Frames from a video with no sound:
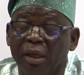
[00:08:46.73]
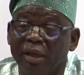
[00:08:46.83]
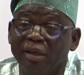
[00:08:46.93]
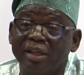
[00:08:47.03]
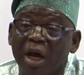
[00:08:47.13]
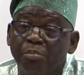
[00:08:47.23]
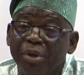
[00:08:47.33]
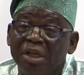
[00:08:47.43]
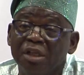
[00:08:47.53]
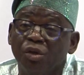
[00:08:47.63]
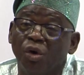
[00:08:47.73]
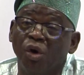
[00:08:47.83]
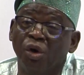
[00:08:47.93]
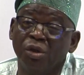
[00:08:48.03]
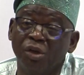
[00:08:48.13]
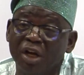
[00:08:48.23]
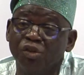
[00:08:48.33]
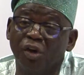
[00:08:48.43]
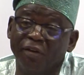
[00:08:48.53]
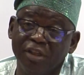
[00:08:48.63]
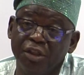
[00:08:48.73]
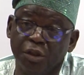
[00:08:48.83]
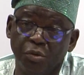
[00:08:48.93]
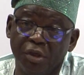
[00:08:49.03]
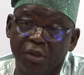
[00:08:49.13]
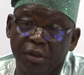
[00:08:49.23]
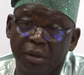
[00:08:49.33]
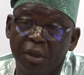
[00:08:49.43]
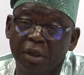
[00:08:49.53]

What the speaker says: He campaigned on grounds of insecurity.